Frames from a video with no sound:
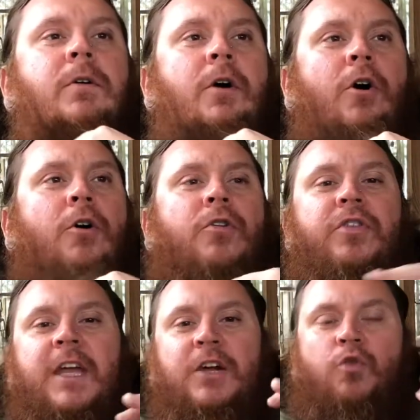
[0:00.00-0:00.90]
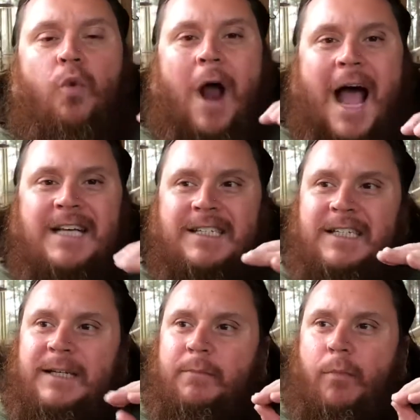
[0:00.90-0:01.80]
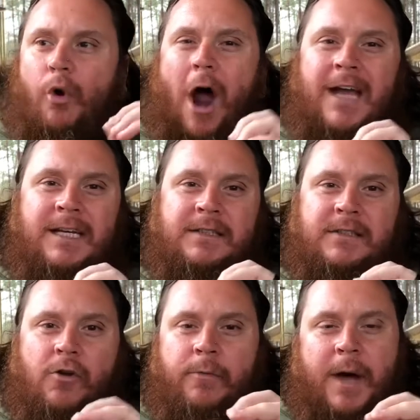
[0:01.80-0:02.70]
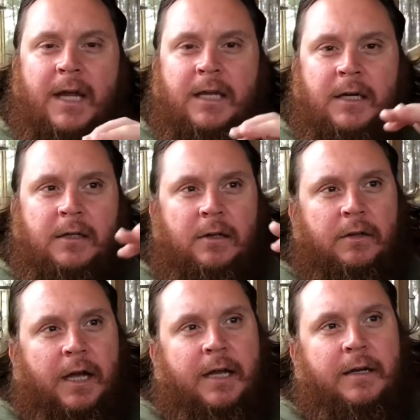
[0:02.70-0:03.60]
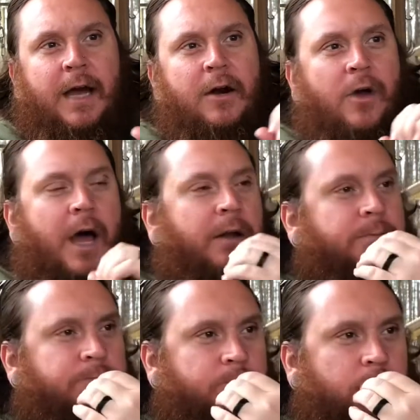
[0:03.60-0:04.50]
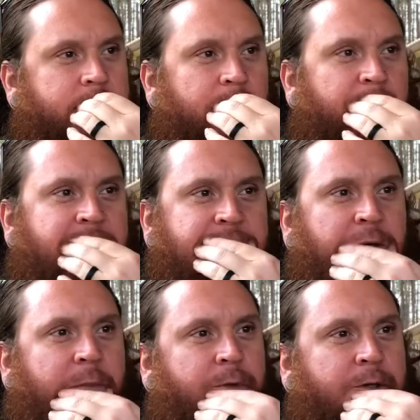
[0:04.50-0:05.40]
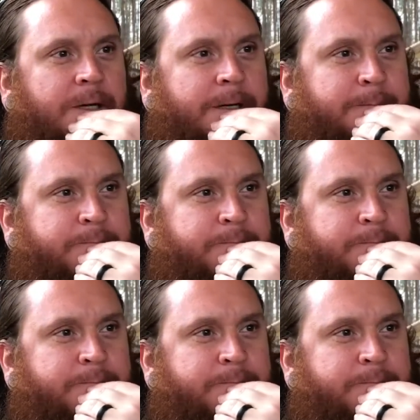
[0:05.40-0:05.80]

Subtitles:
earthy, grassy brightness on the back end. Like, I don't know how to. What's the best way to put that?